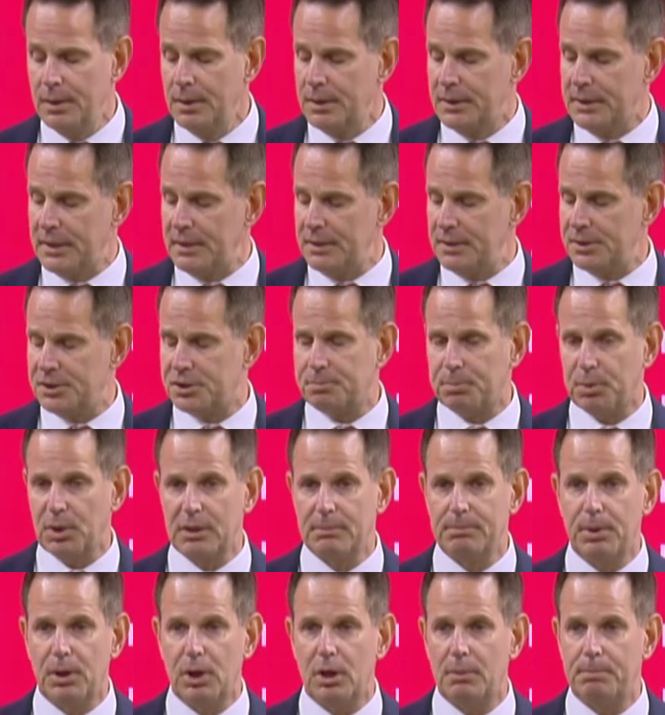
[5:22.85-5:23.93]
Getting the spring
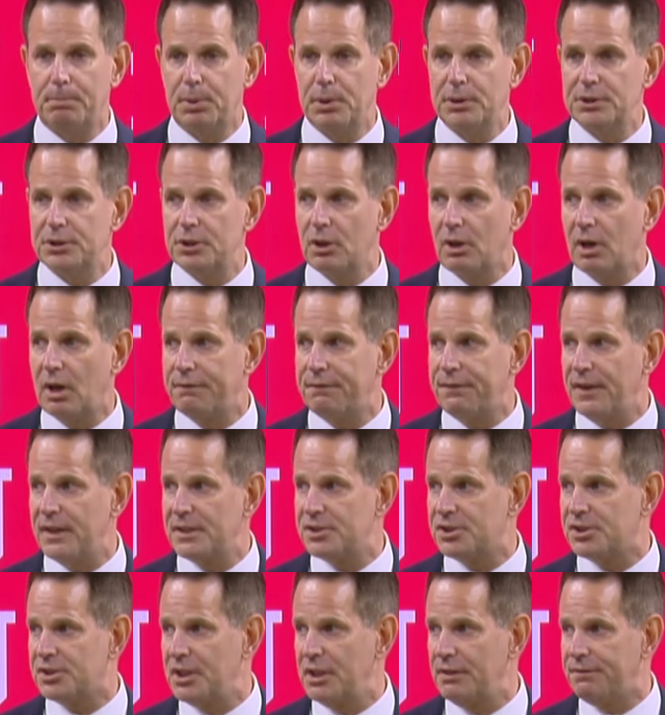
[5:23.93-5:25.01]
ball, put your
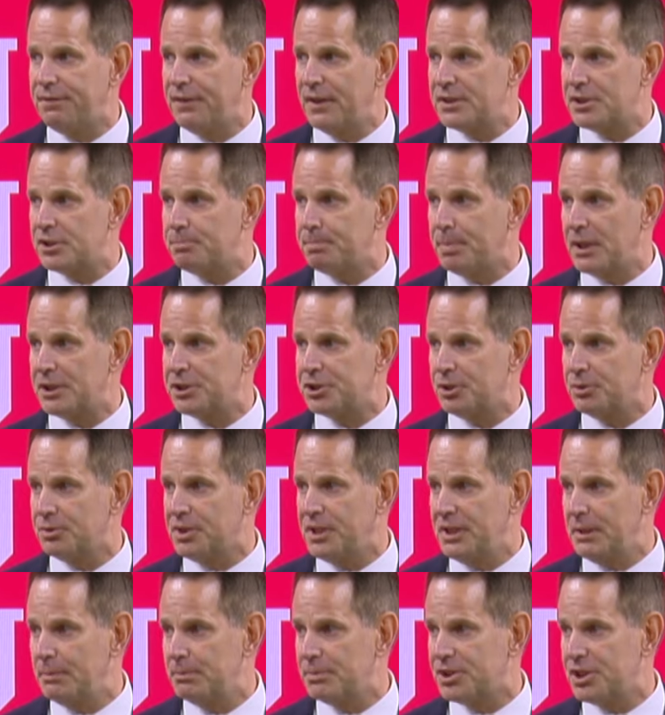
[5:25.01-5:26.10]
offense, defense, special
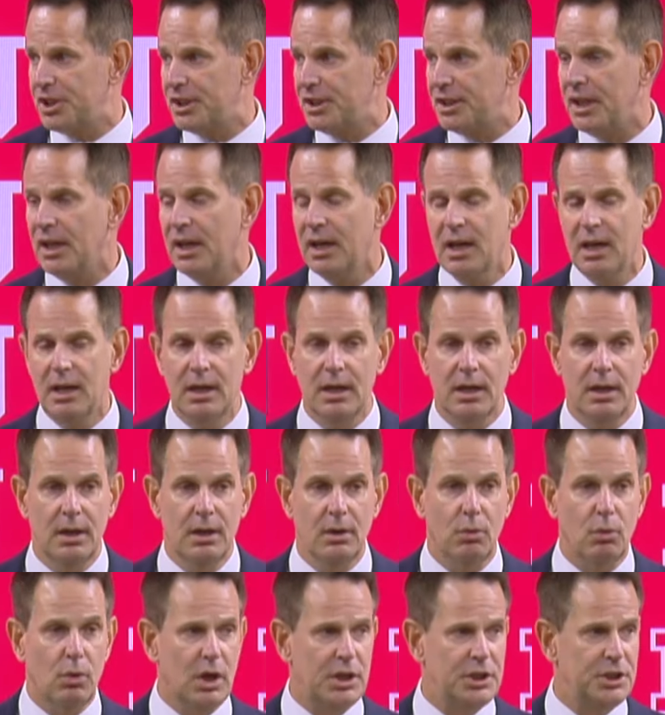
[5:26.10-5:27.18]
teams in,
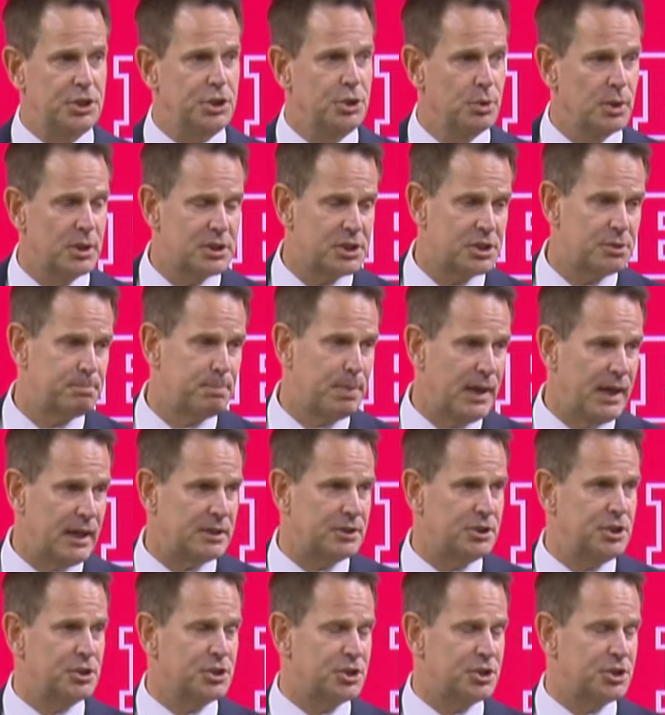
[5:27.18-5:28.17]
what you expect, your